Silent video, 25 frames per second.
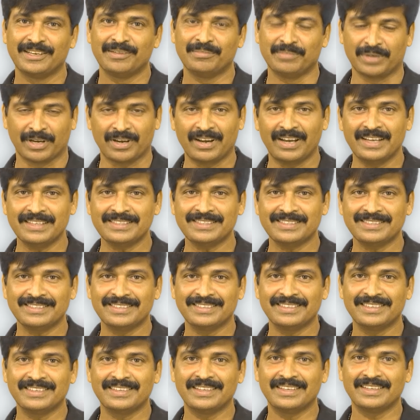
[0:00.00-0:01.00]
Because
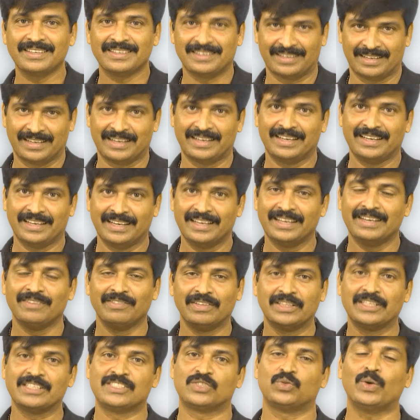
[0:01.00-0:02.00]

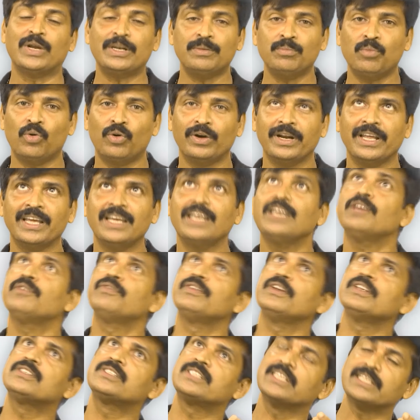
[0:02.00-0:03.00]
with the sweat body, if
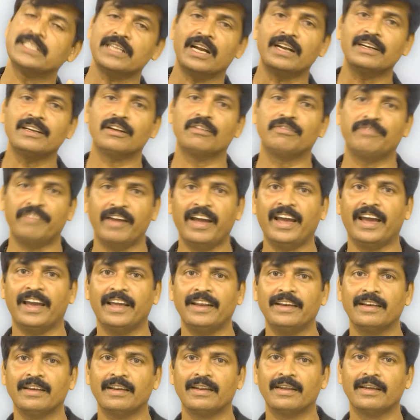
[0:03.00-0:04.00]
we sit under
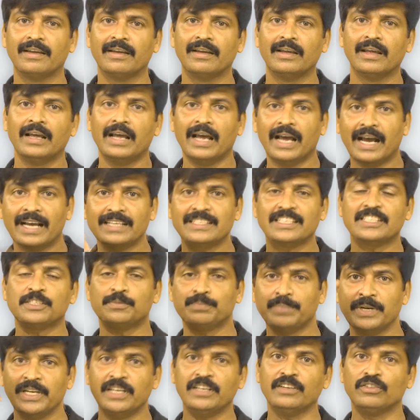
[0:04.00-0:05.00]
fan, as the
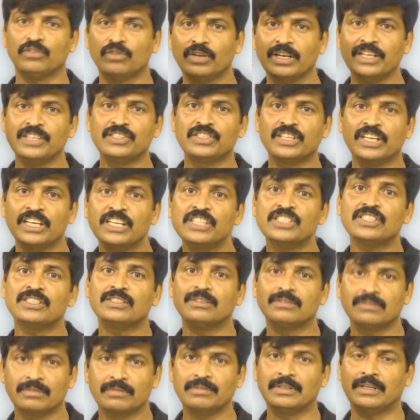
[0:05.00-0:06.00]
speed increases,
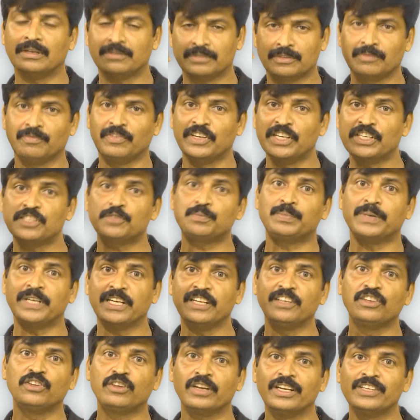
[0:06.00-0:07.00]
the wind speed
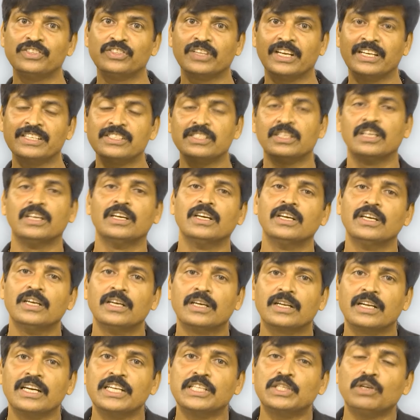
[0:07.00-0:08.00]
increases,
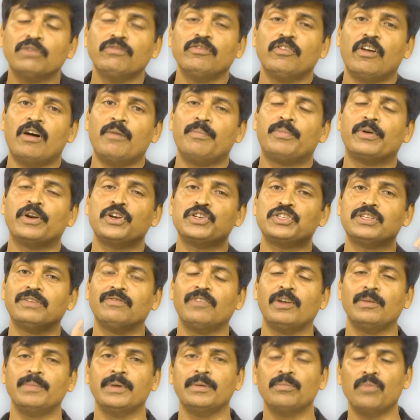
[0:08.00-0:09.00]
rate of evaporation
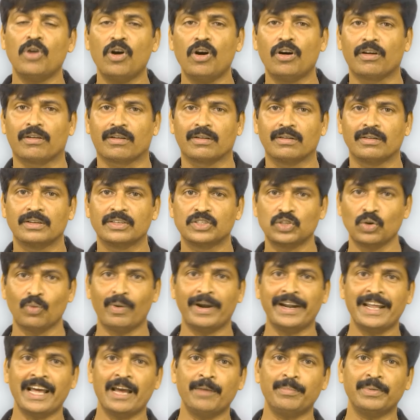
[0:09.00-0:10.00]
will be more. So,
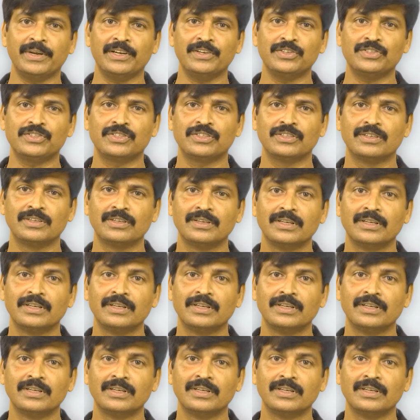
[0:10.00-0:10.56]
what happens?